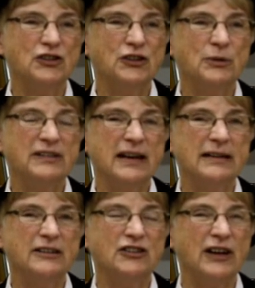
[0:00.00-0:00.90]
She was
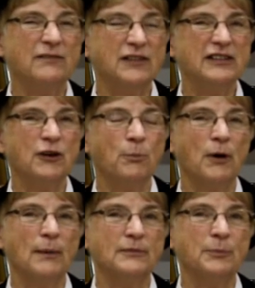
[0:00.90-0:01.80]
in, she had physical
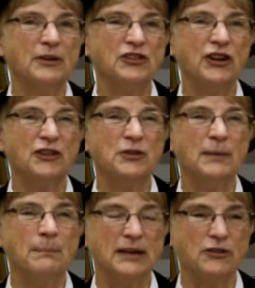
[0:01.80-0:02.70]
problems, but she
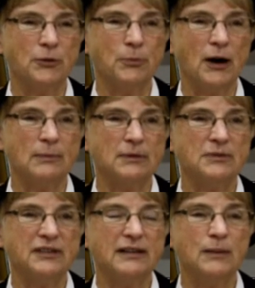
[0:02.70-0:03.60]
also had mental
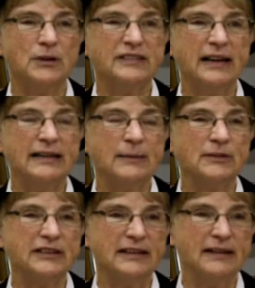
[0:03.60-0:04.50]
problems and was
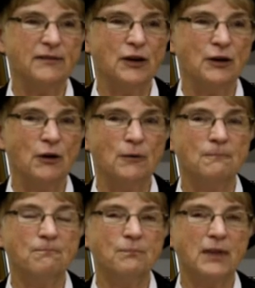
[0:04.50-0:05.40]
unable to leave their home.